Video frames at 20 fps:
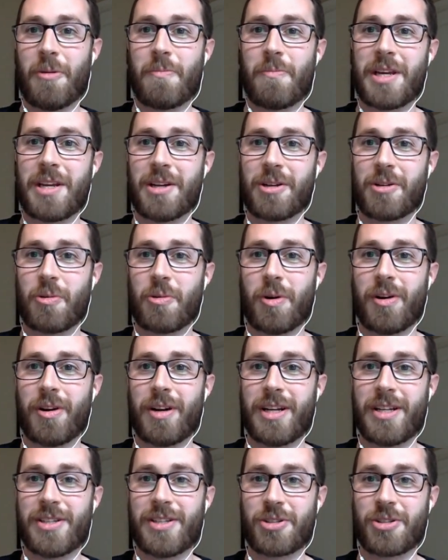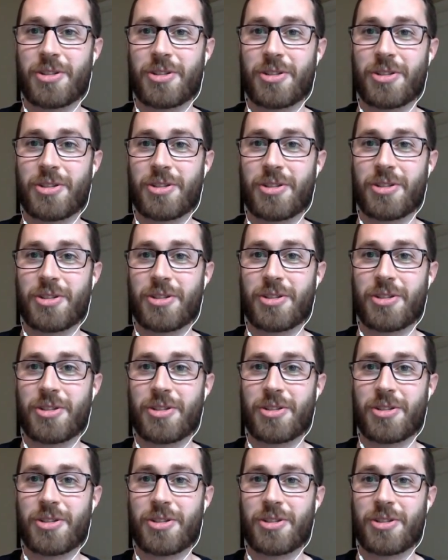media queries go into this
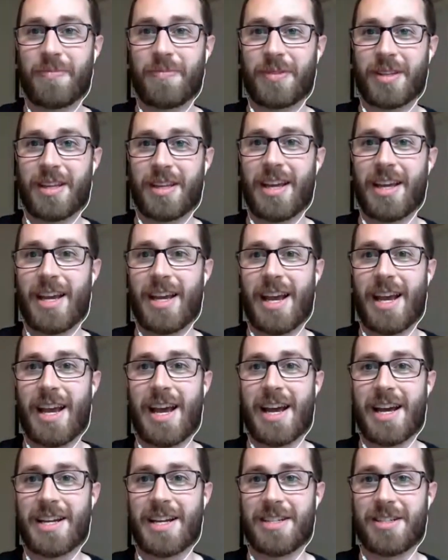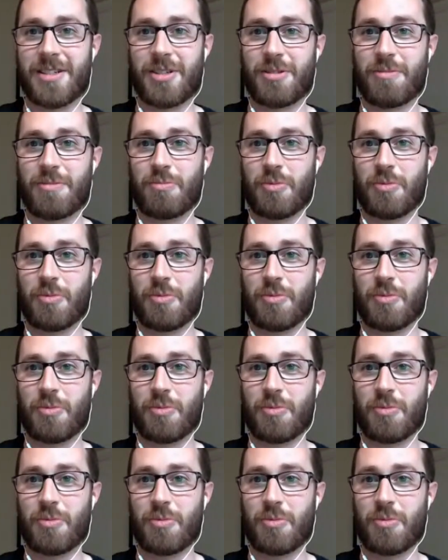one, and